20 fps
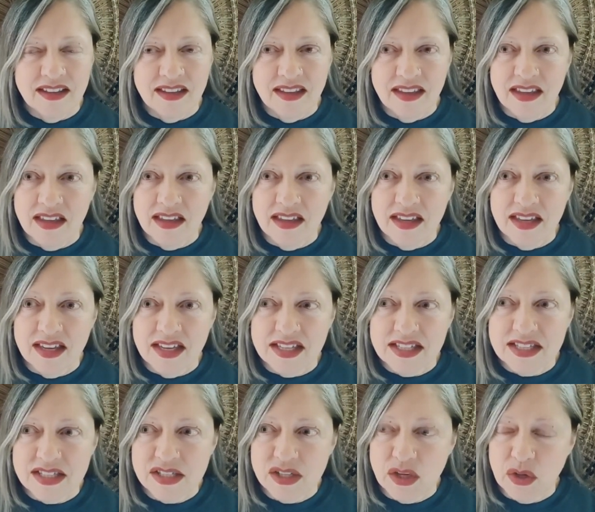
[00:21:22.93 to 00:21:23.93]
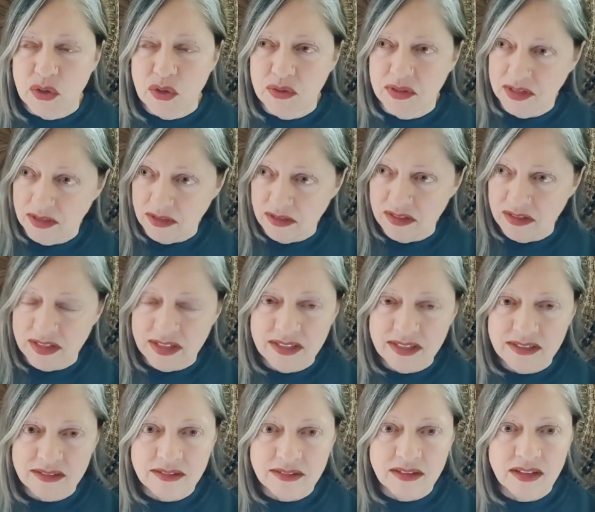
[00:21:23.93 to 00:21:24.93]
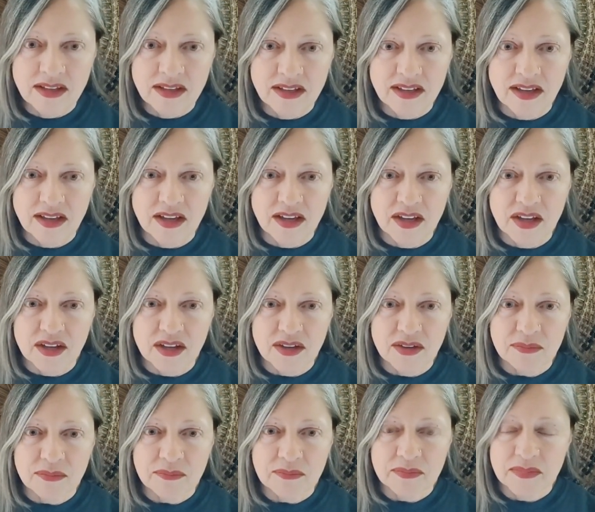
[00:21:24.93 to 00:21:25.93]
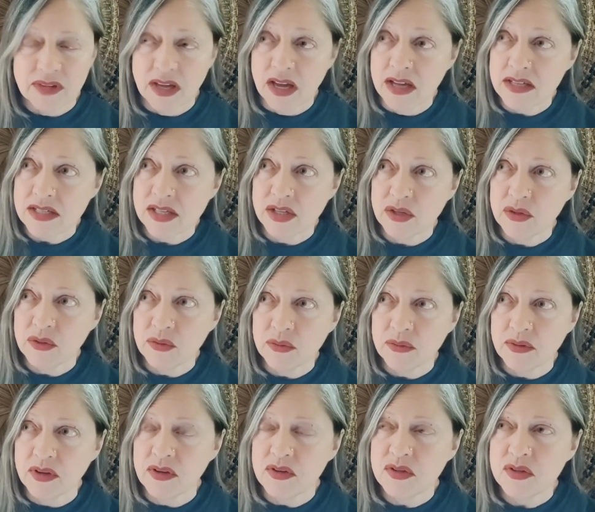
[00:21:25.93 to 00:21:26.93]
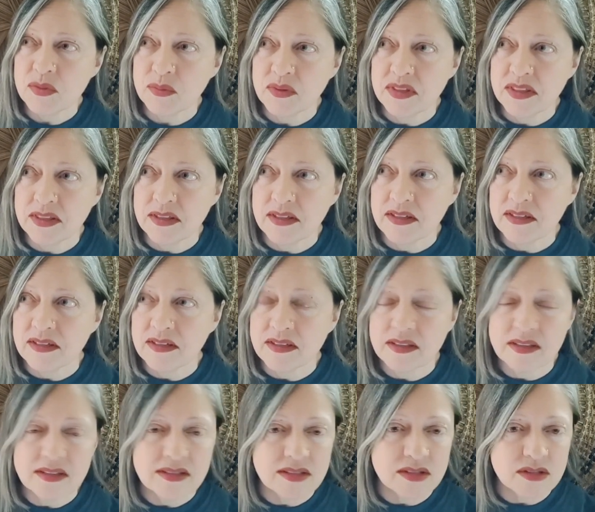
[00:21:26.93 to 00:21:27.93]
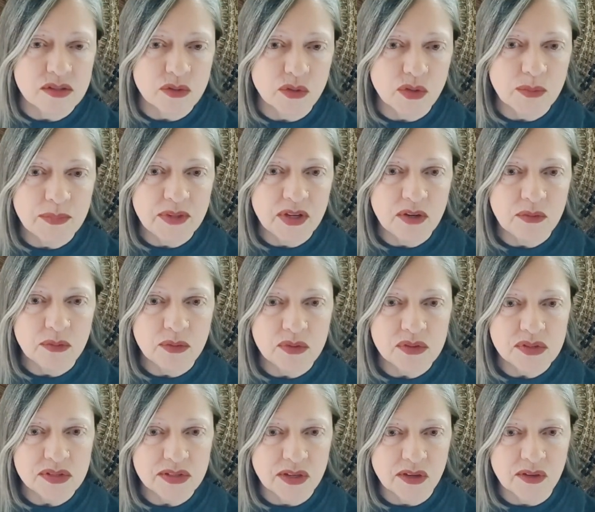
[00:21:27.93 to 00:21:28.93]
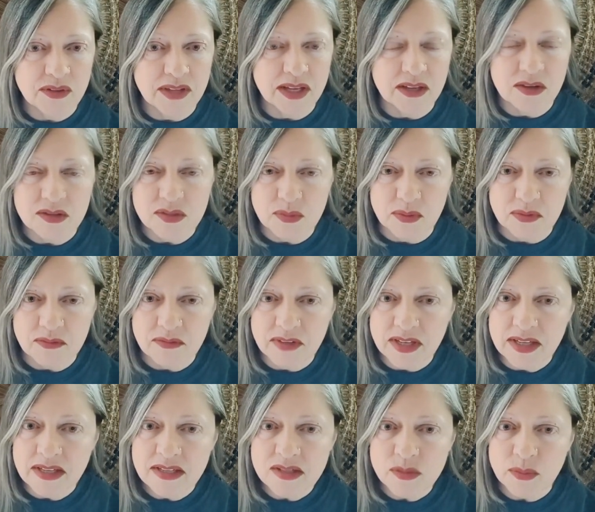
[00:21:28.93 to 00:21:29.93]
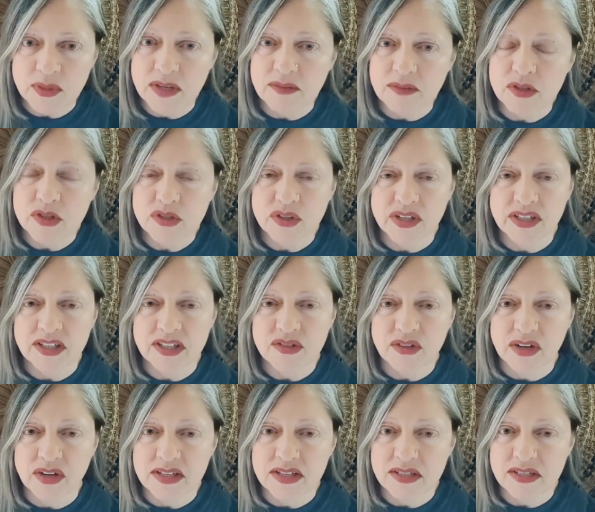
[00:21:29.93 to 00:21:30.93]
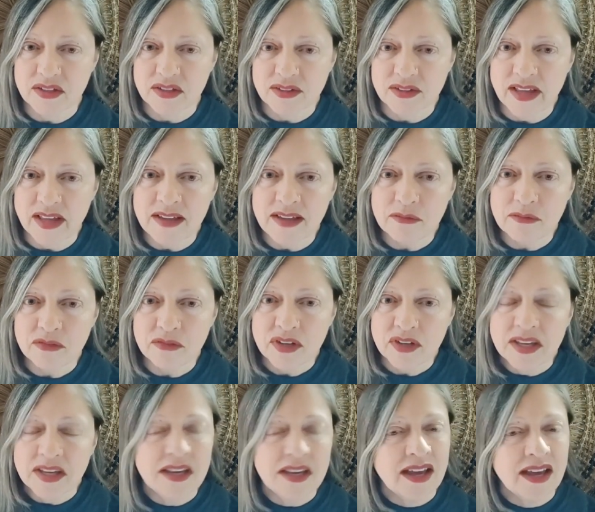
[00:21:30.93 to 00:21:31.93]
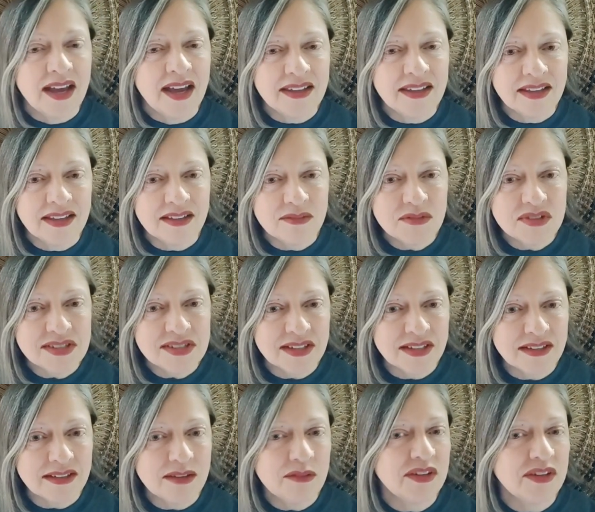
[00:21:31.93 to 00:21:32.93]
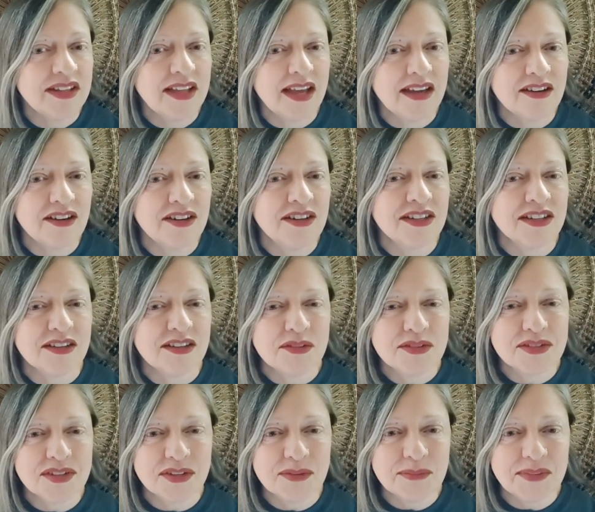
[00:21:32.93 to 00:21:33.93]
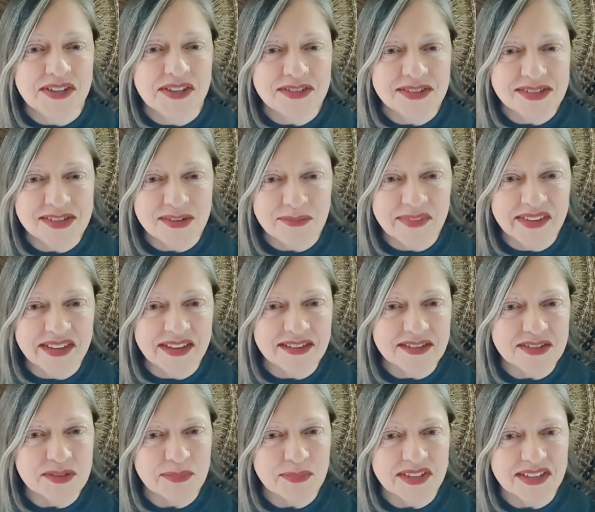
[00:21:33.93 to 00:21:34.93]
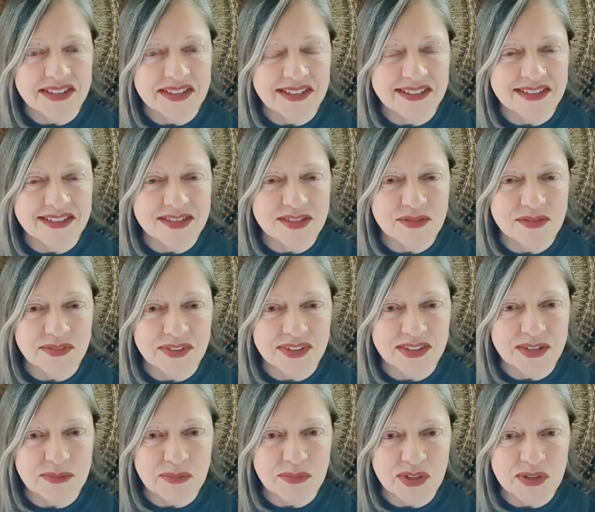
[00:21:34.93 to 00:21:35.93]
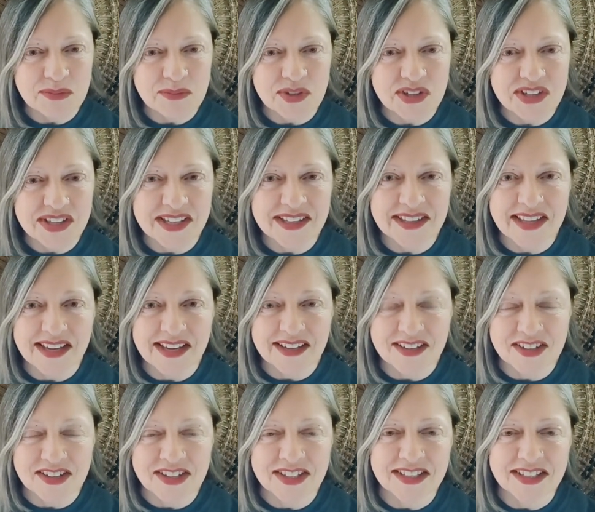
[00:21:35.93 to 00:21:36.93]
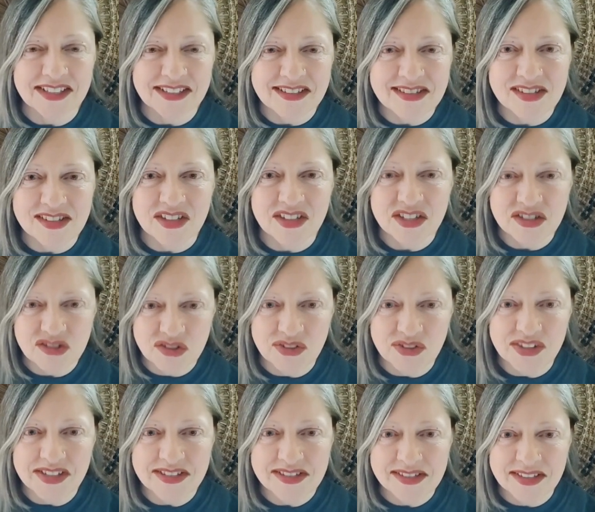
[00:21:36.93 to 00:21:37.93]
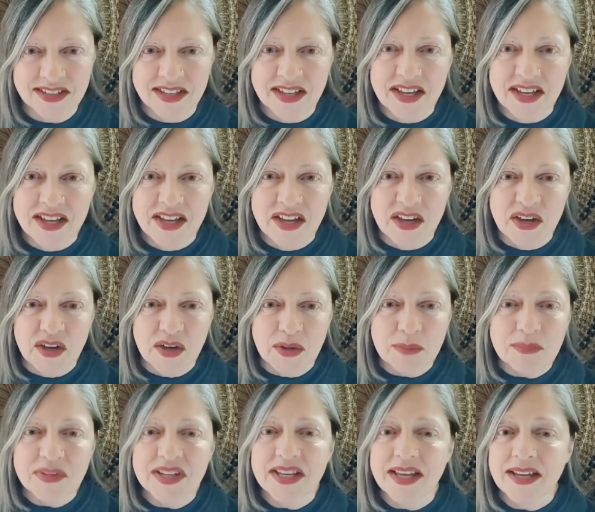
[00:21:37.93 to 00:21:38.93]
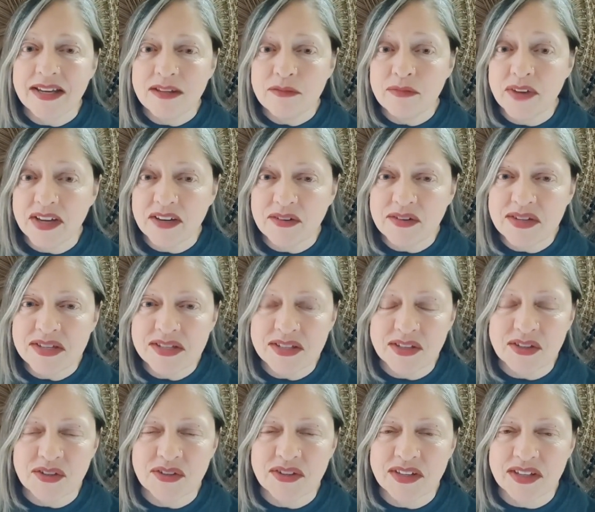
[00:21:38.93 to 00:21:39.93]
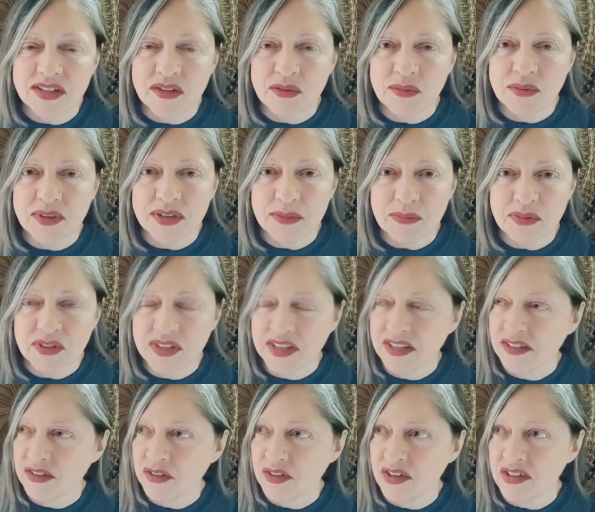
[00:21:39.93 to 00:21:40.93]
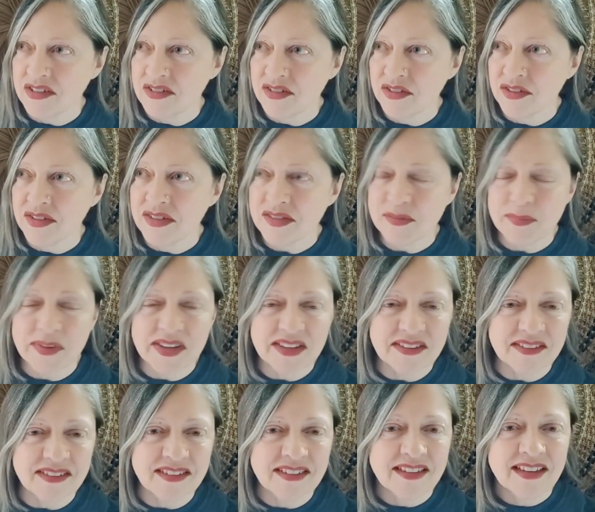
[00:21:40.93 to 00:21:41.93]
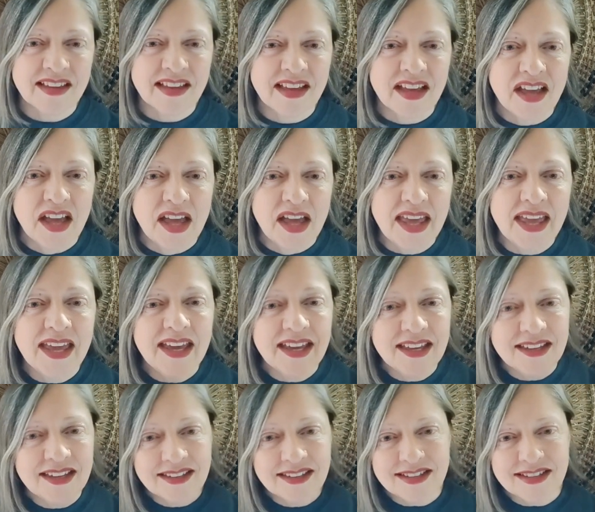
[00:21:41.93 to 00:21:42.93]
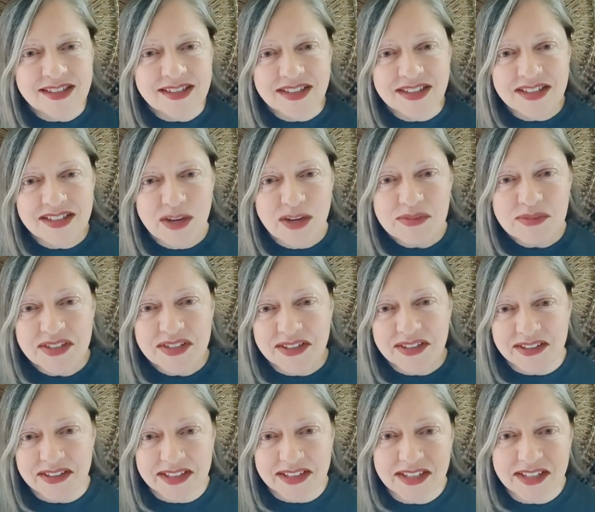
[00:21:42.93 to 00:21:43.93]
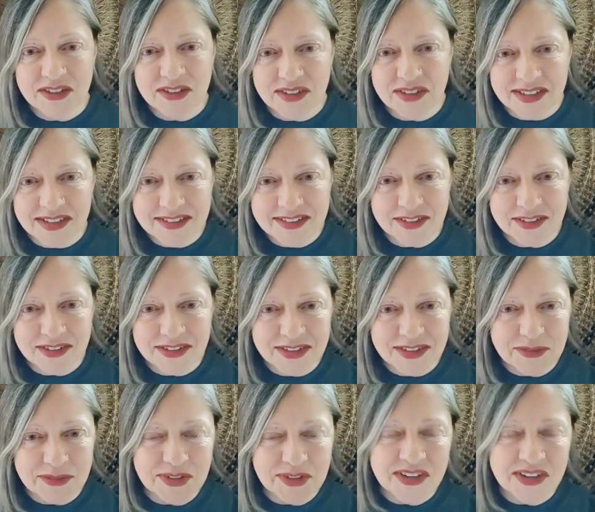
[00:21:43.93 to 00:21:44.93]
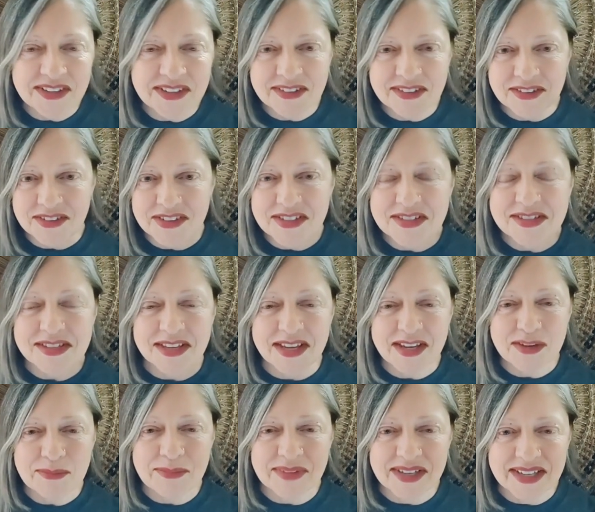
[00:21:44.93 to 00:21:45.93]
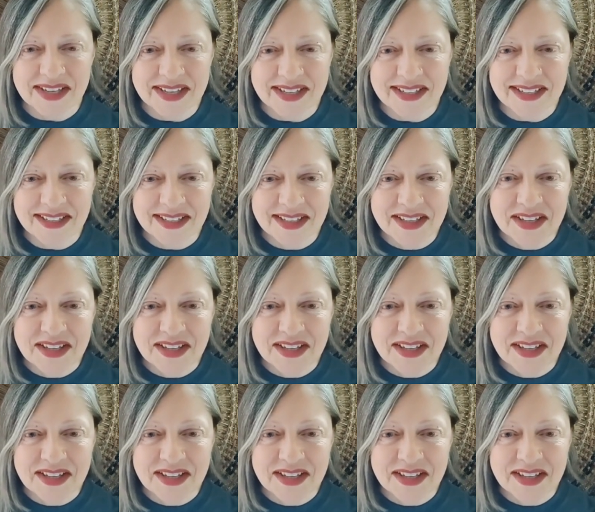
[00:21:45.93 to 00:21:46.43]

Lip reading: And so the garnet also goes with it's a Scorpio ruled stone that goes with Venus, whatever you're trying to draw into your life. I think I'm just going to leave it at that garnet. I was going to mention something else, but this is feeling more and more like that garnet is a good choice. But any fiery stone that you want to put on your altar this month. And it's a good time to clean your altar if your altar is like mine.